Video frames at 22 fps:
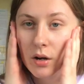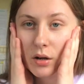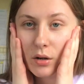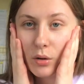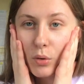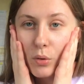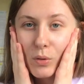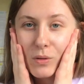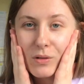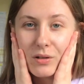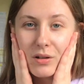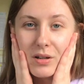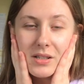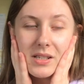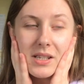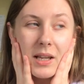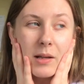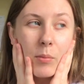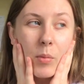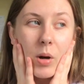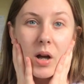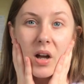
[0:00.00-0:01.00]

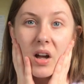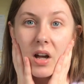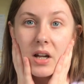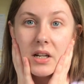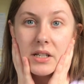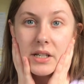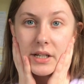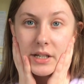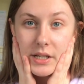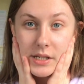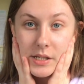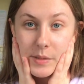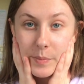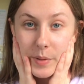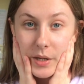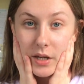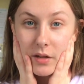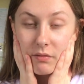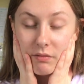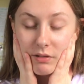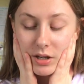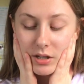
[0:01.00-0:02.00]
organising my ideas
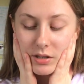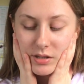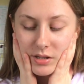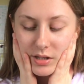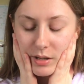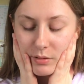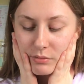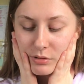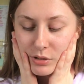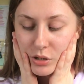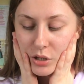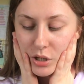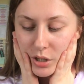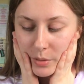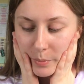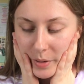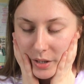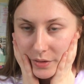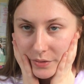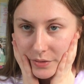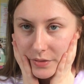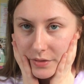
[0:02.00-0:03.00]
period, so that was 2
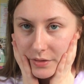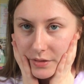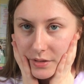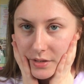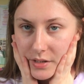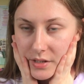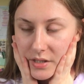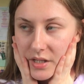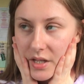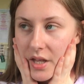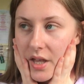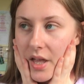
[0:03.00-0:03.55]
months.